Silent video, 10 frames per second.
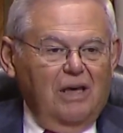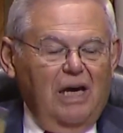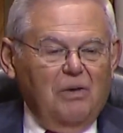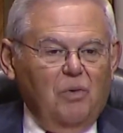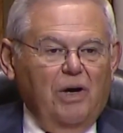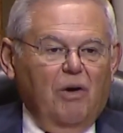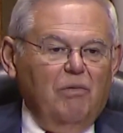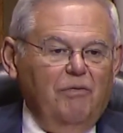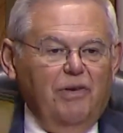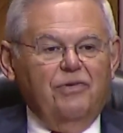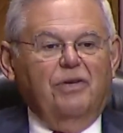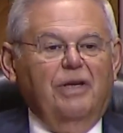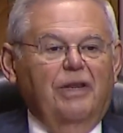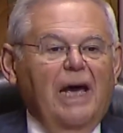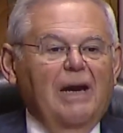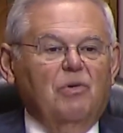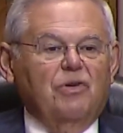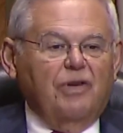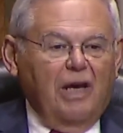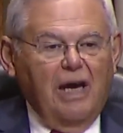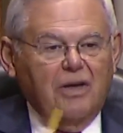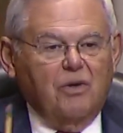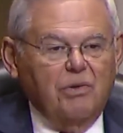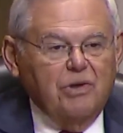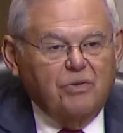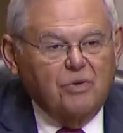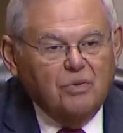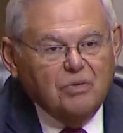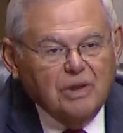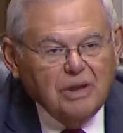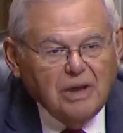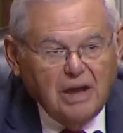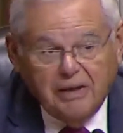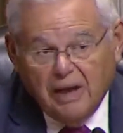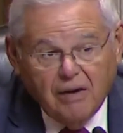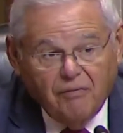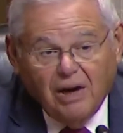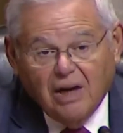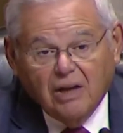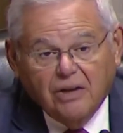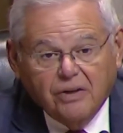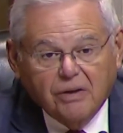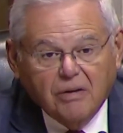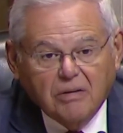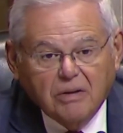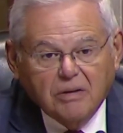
and we are revisiting that which they had agreed to and that have violated.